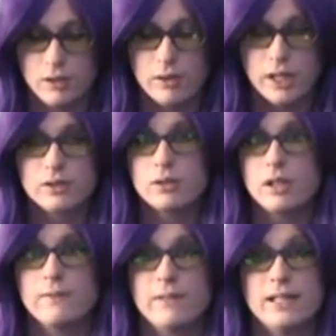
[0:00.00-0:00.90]
guys are
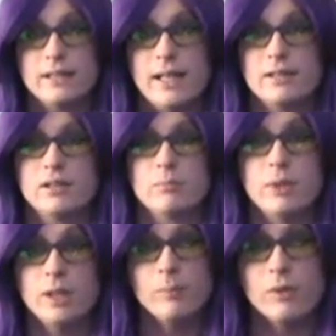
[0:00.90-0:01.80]
all fantastic
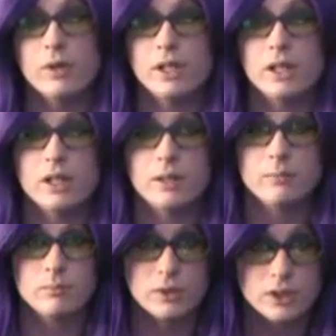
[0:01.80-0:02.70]
people, and I
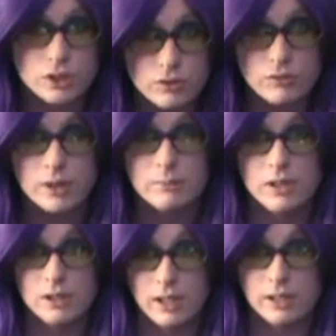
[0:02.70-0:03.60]
am
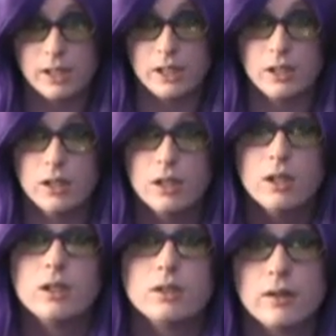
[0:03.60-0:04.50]
extremely lucky
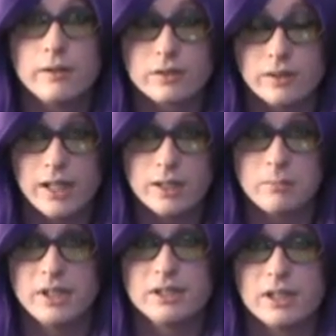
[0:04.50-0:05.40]
to have
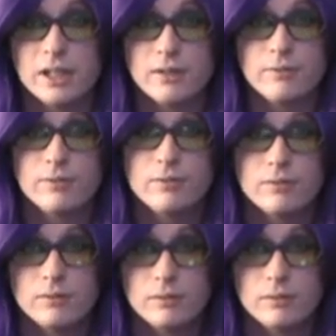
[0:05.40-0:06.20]
surrounded myself